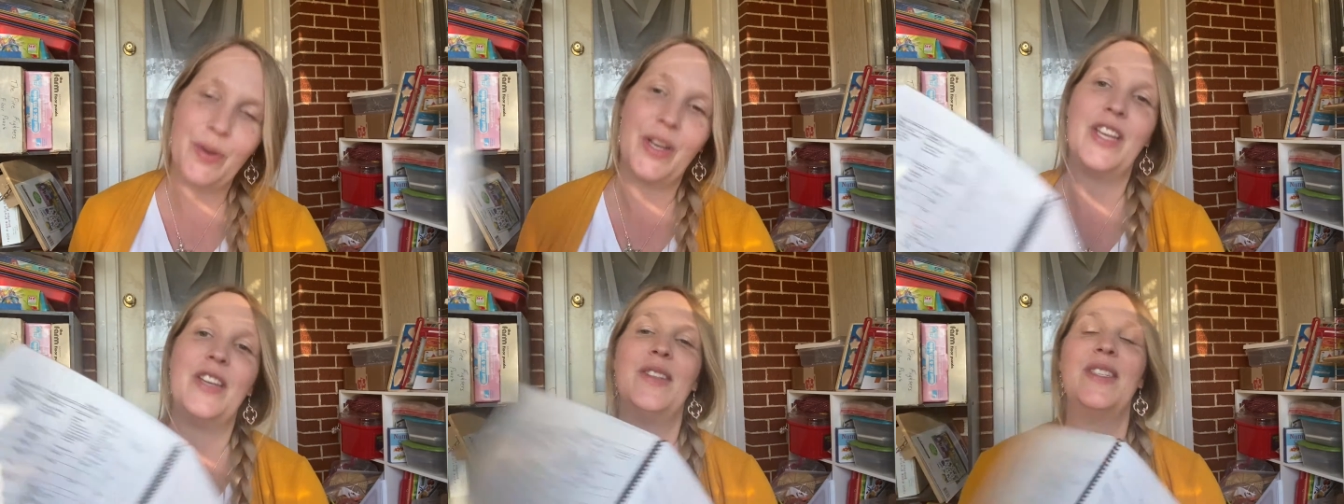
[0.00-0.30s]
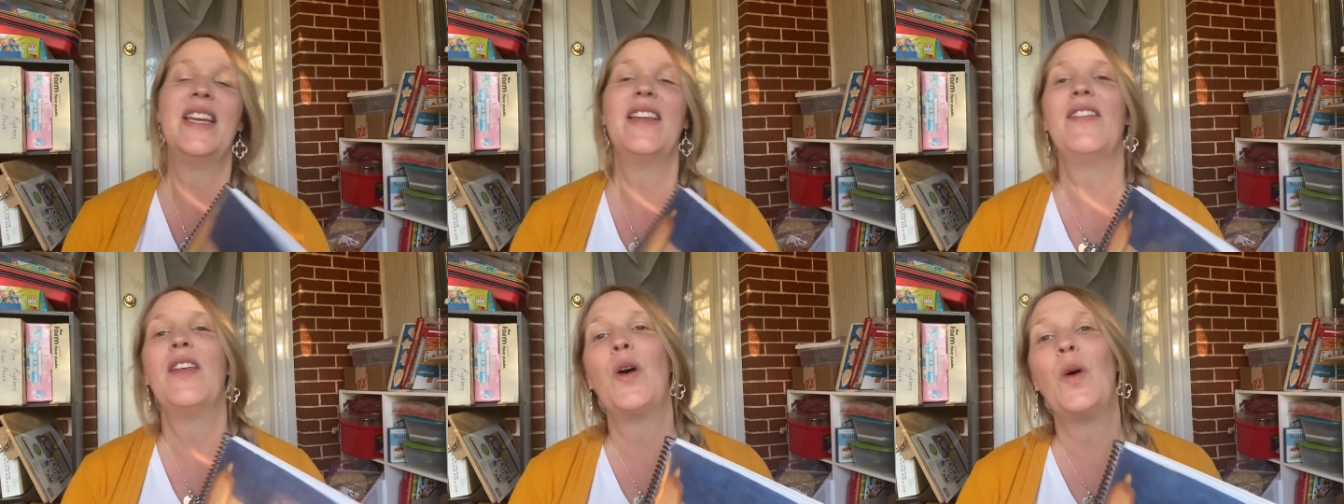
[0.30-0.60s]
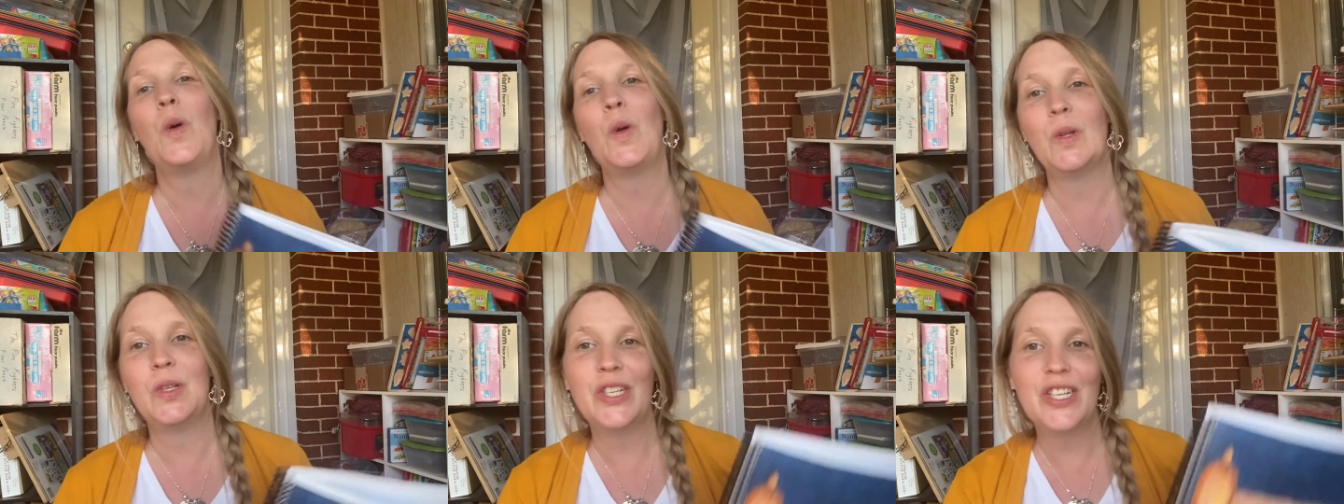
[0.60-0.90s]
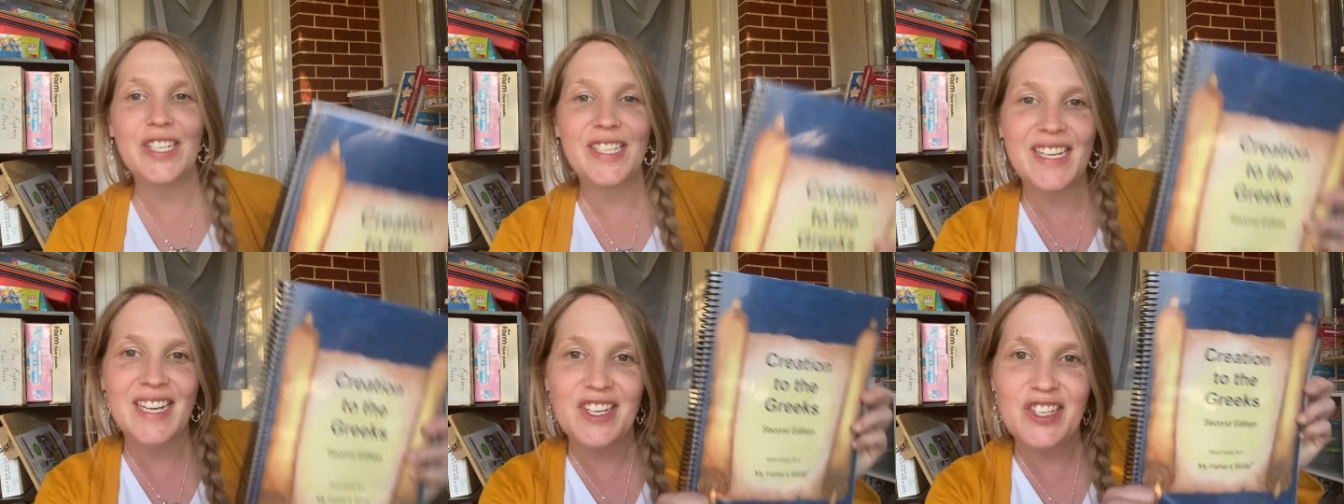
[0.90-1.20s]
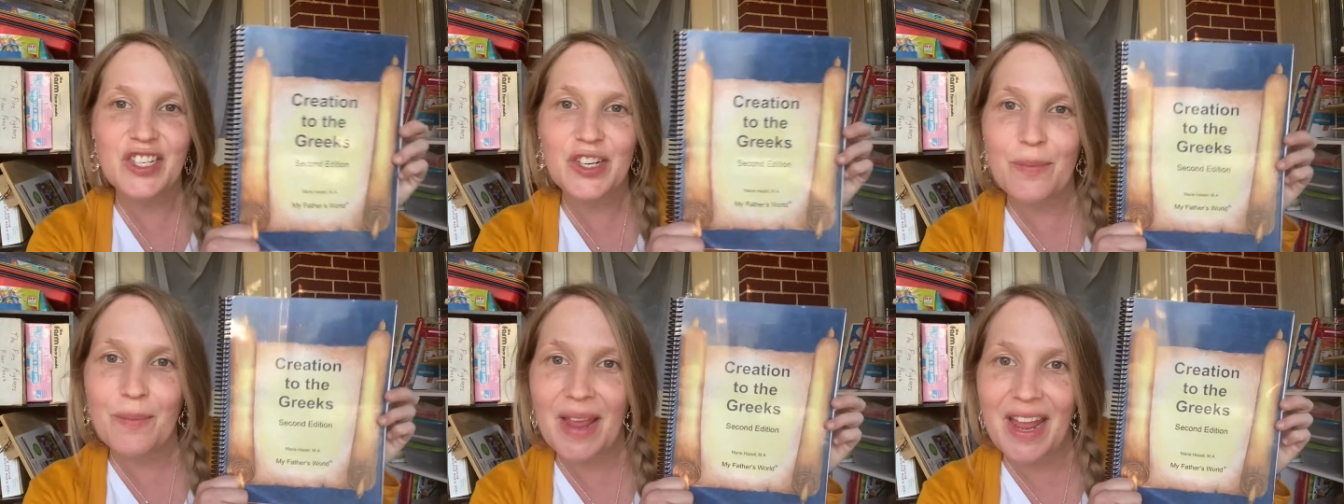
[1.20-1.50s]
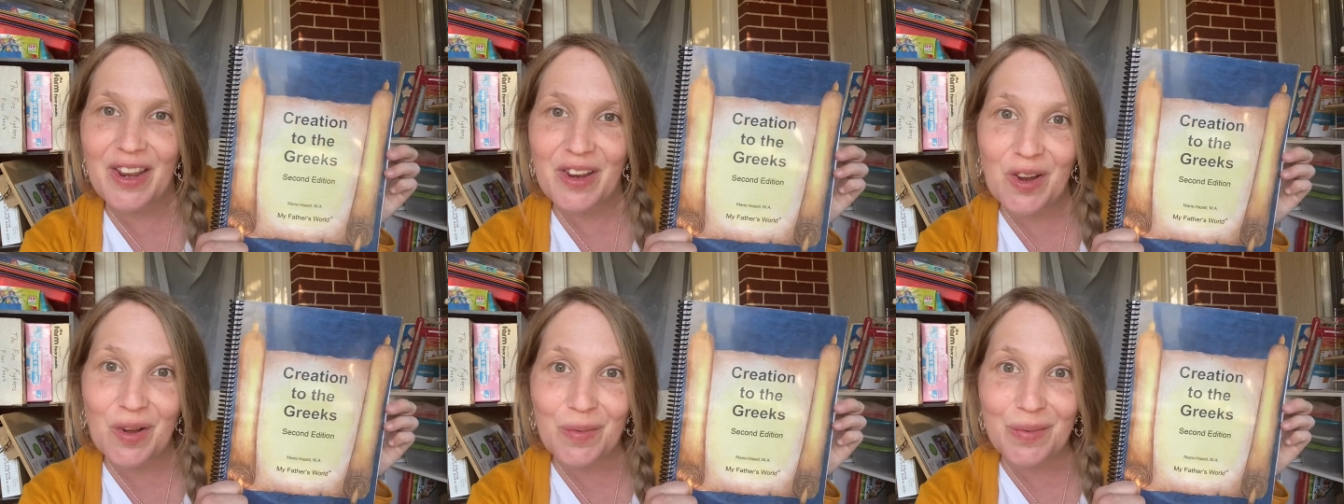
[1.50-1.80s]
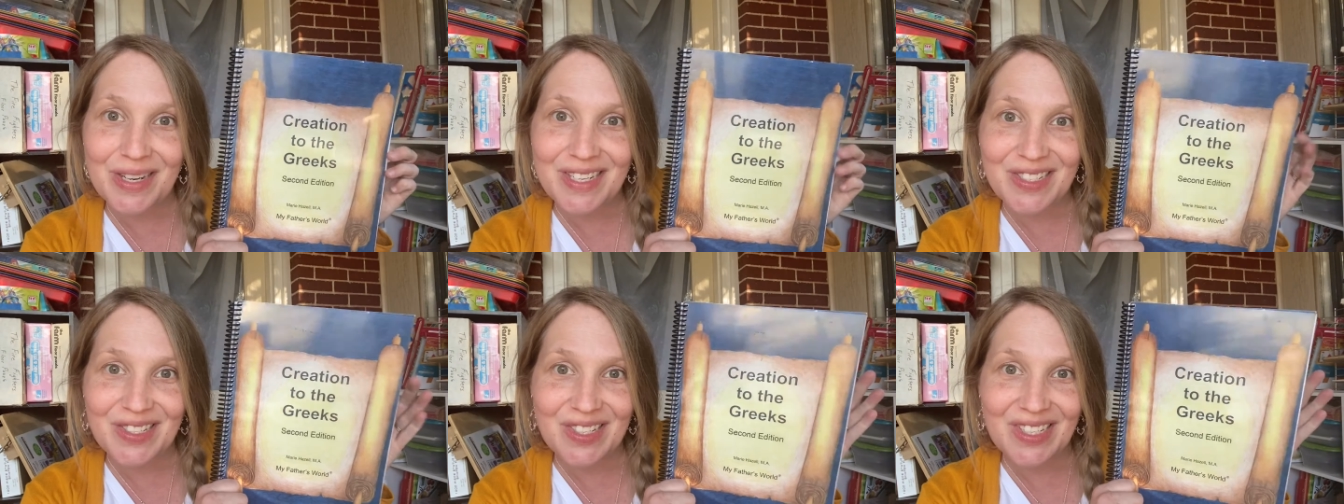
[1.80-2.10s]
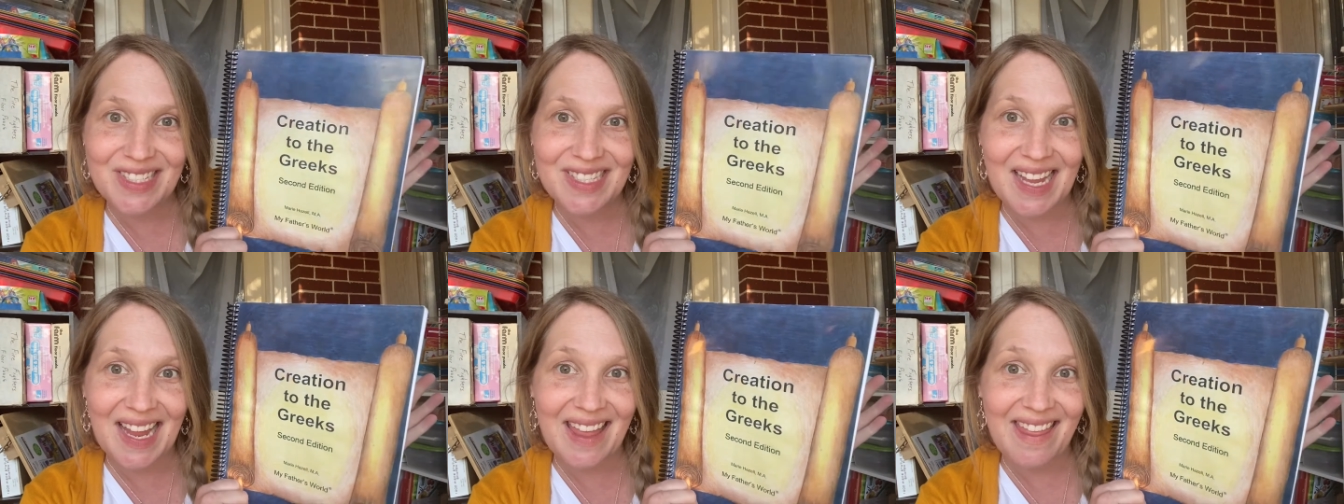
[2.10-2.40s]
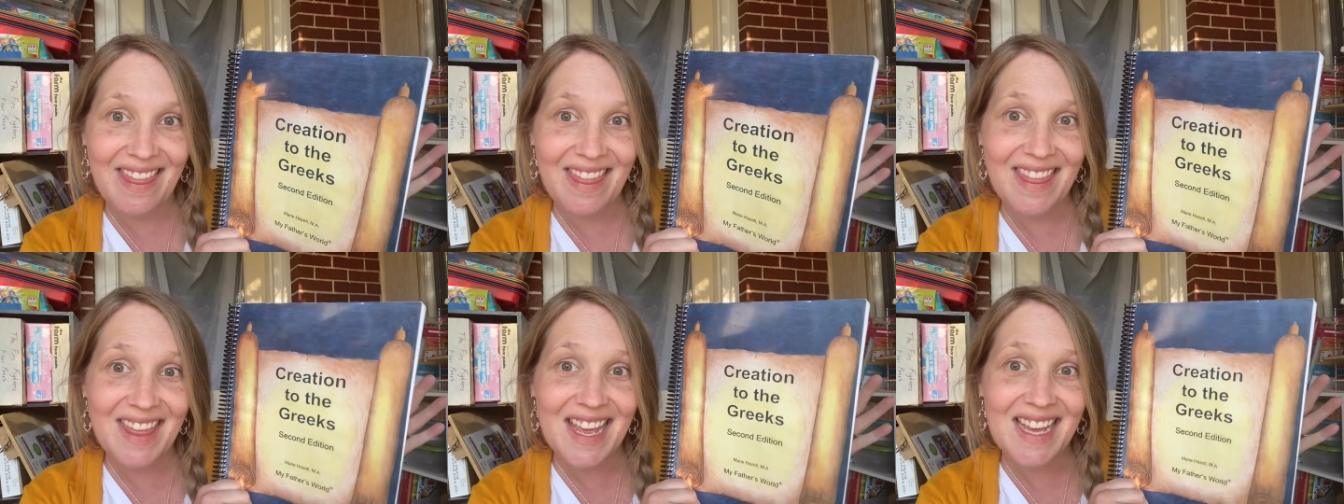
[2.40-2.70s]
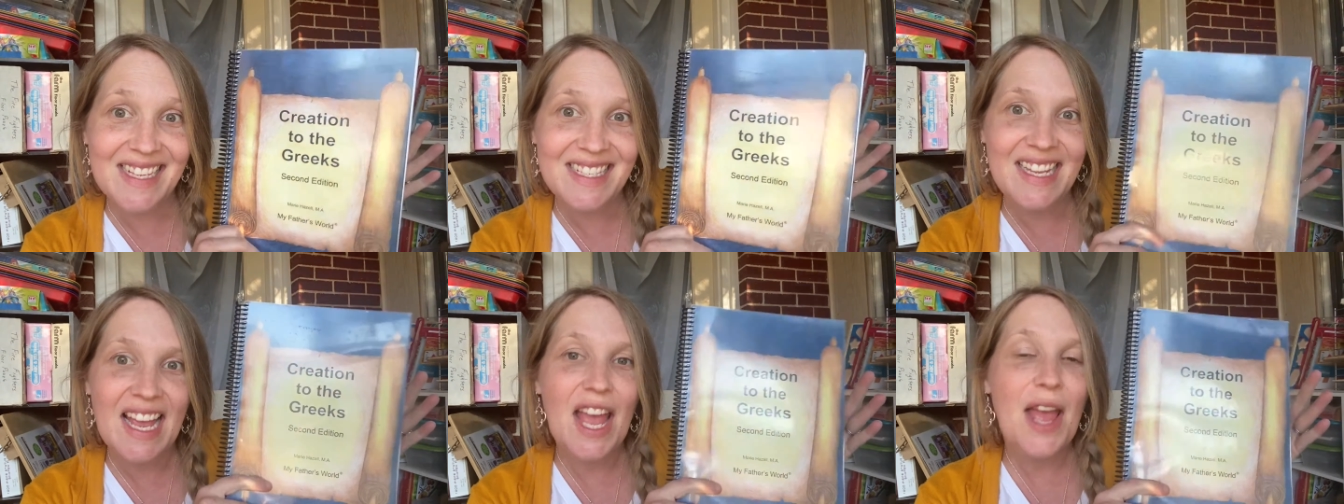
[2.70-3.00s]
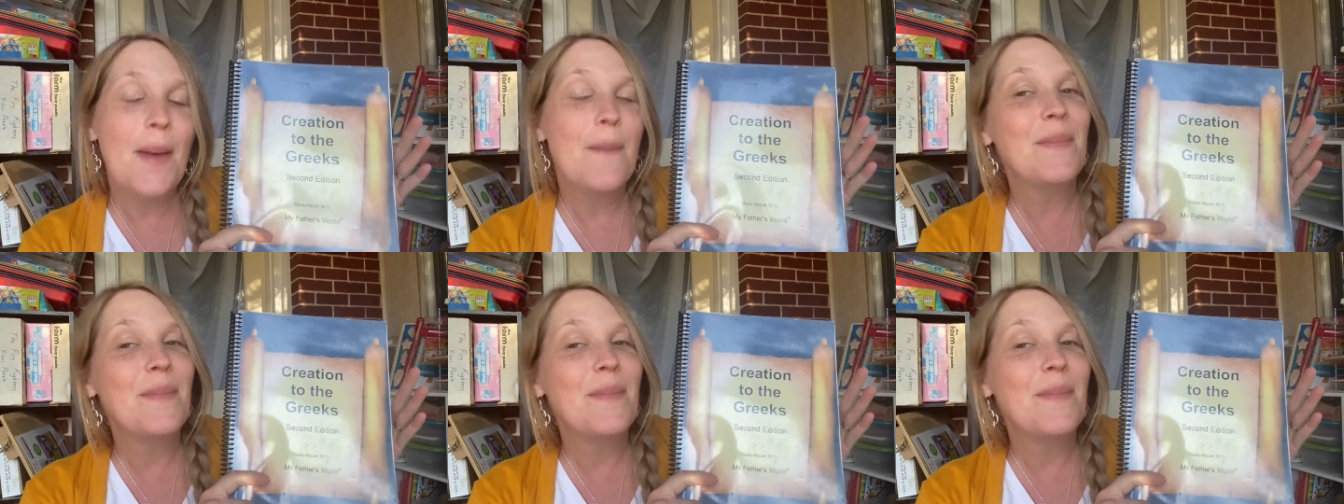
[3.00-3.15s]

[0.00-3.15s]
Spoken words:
We're using the older teacher manual, which looks like this,